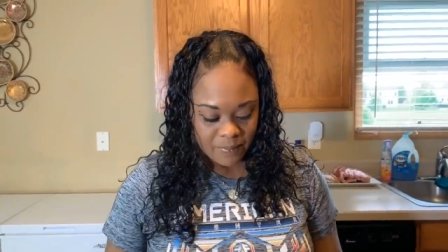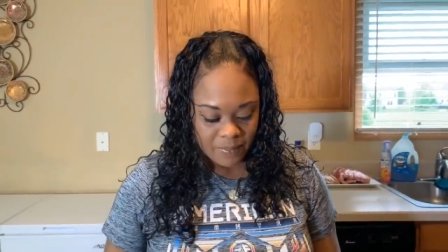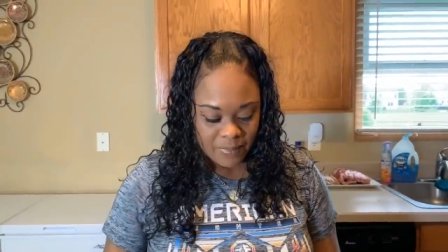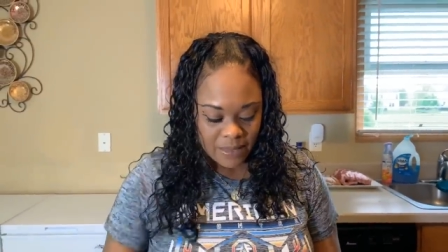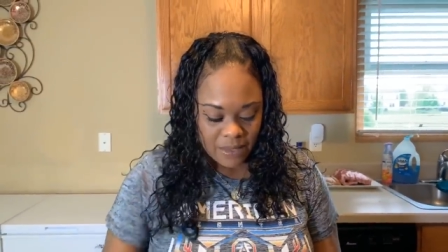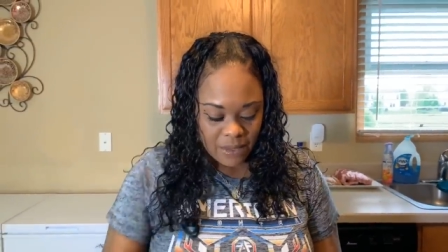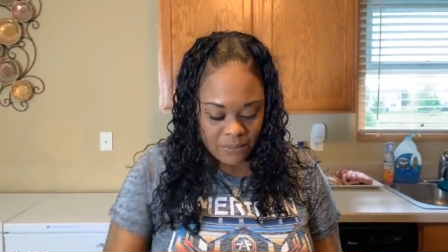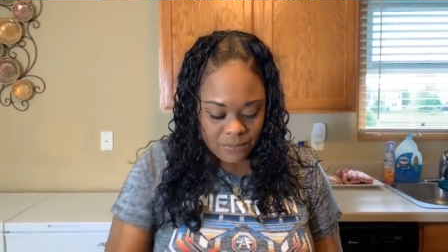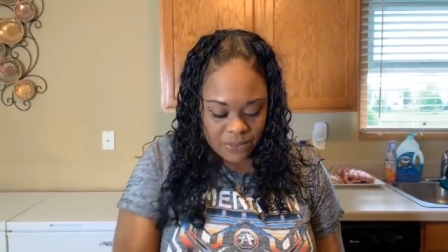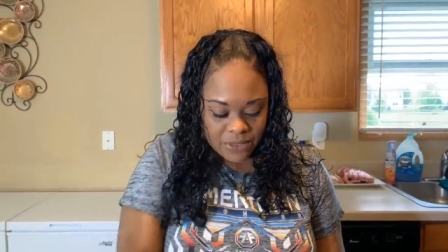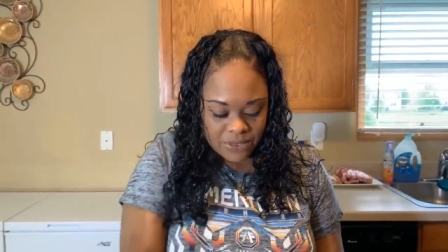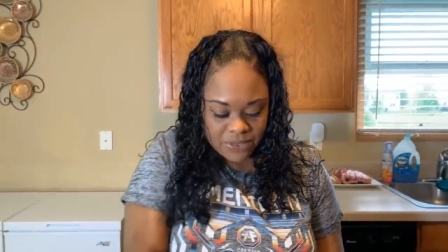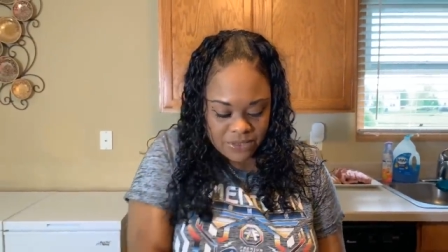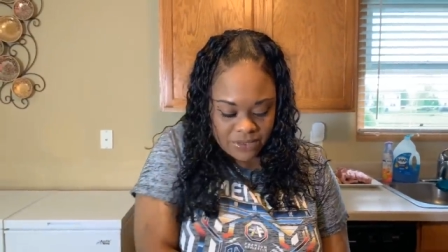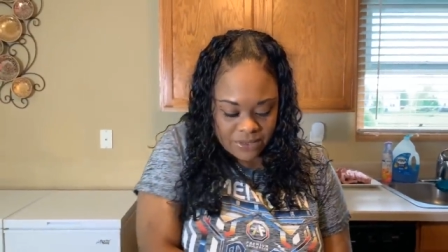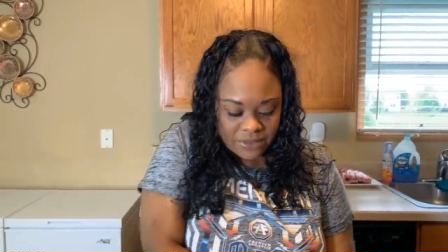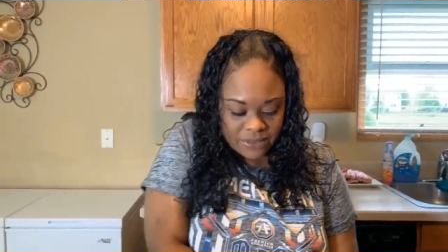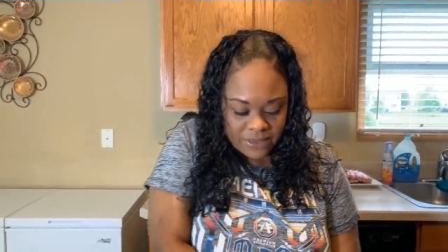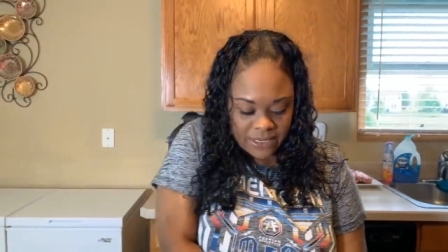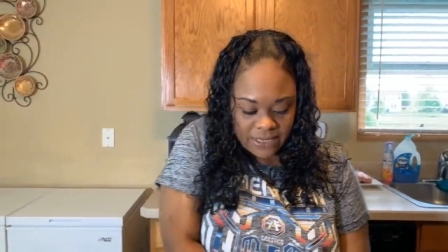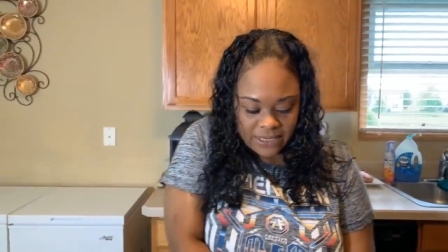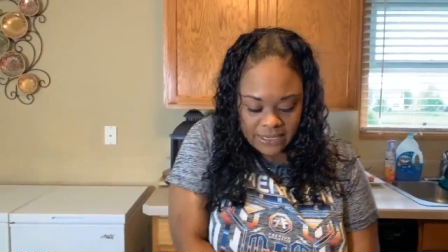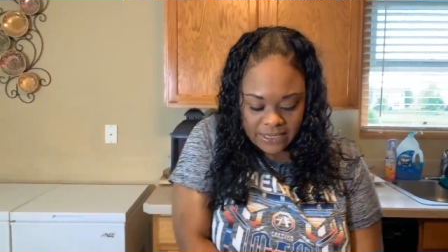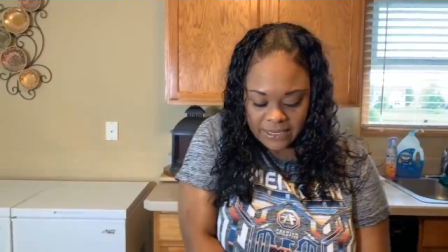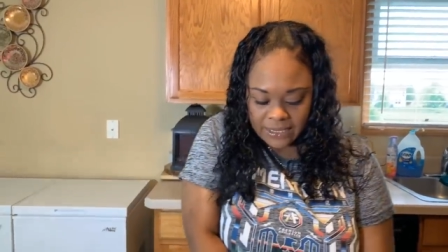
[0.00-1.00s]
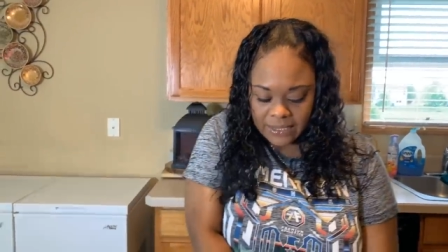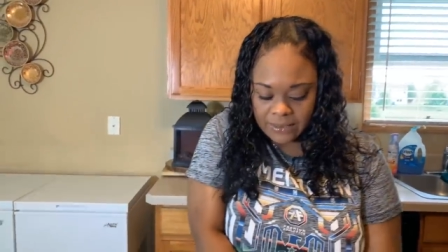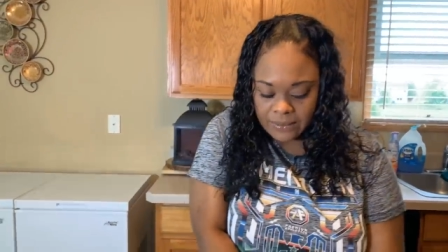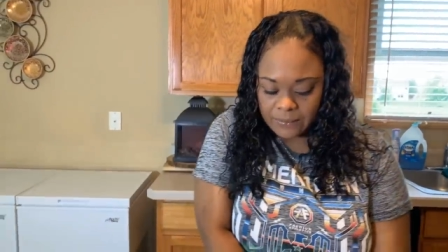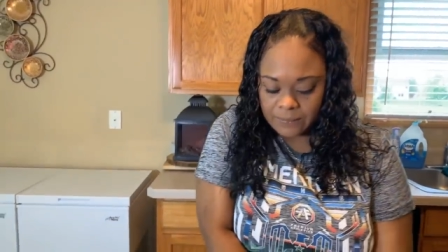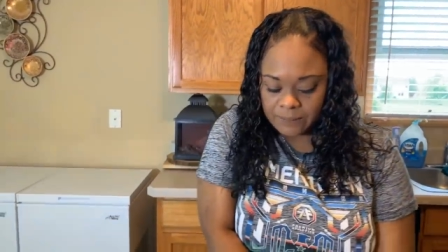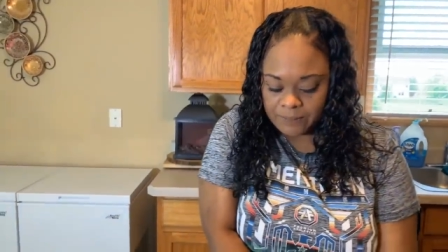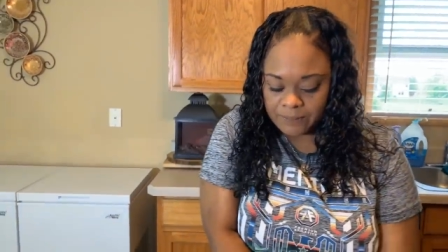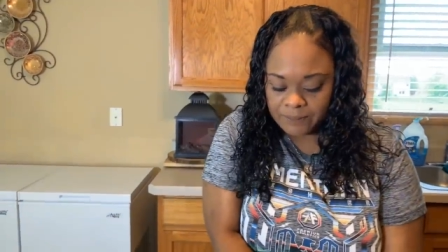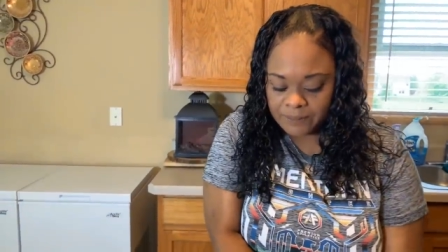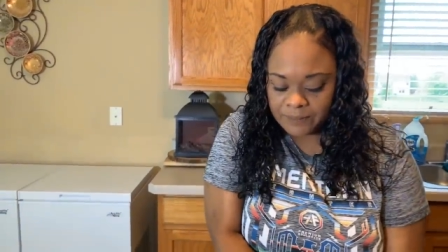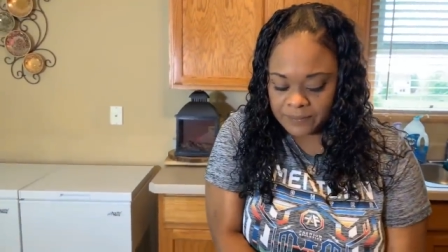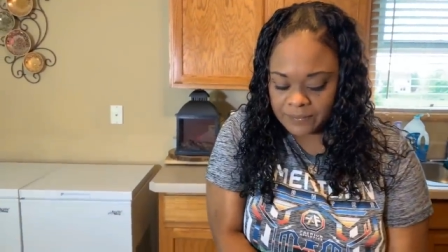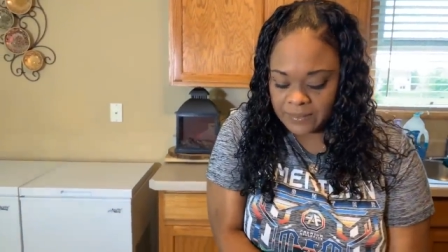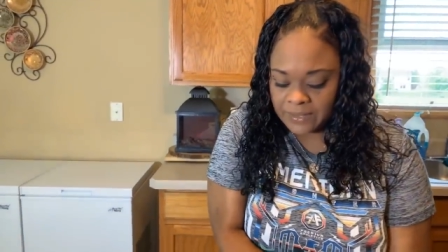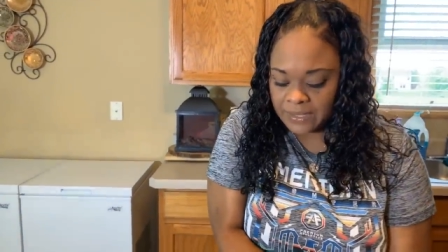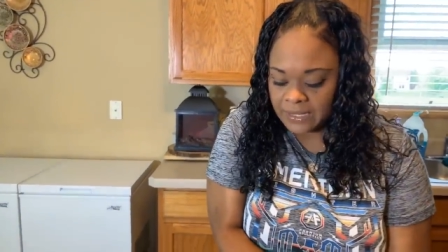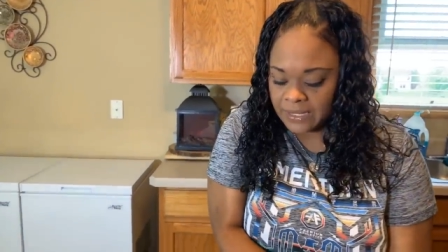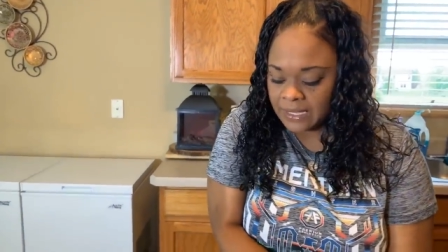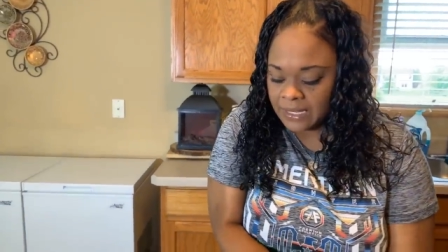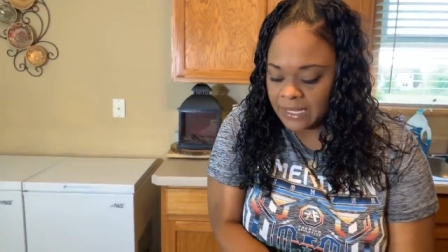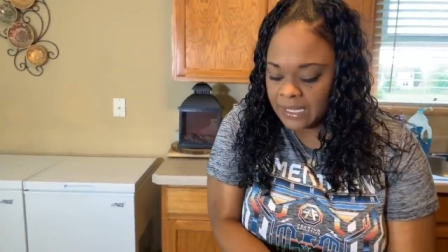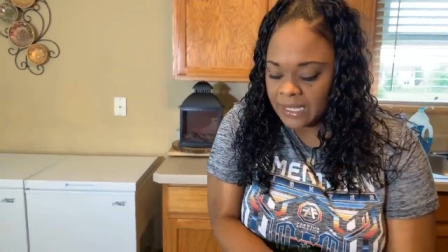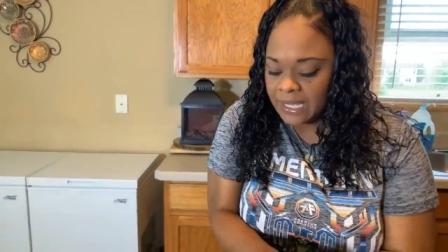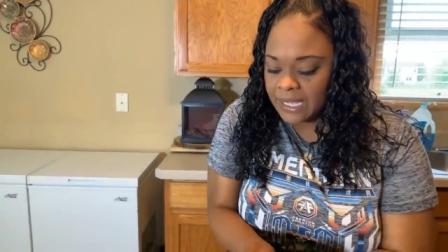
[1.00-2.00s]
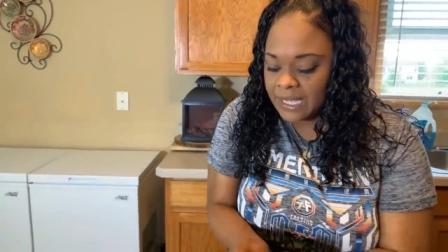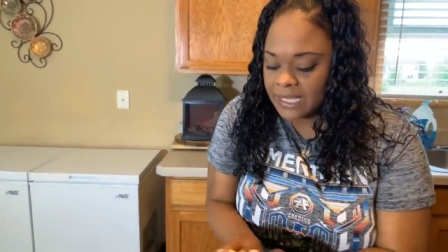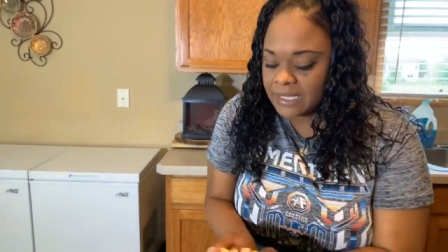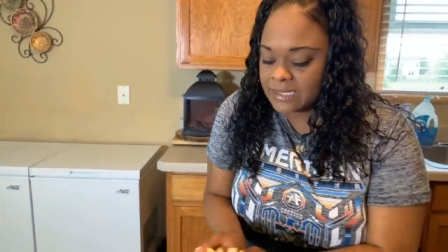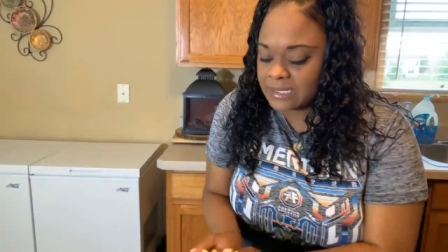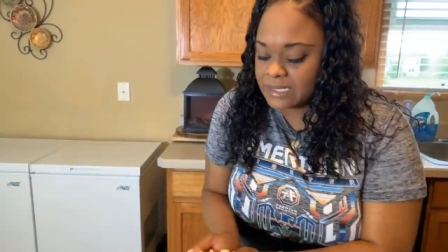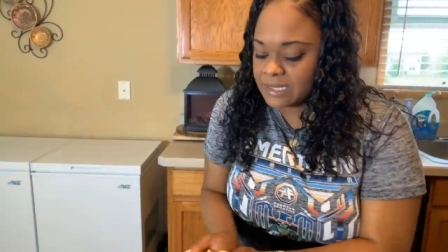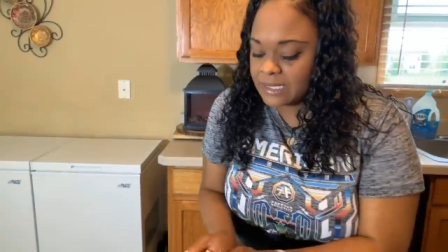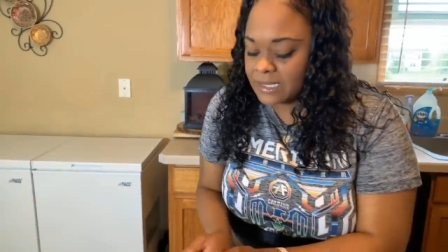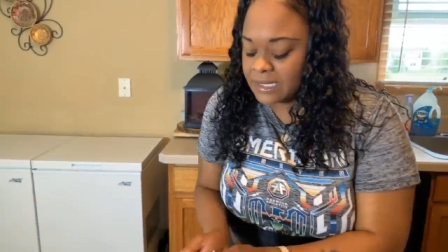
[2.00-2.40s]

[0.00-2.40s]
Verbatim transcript: and we're just gonna get them into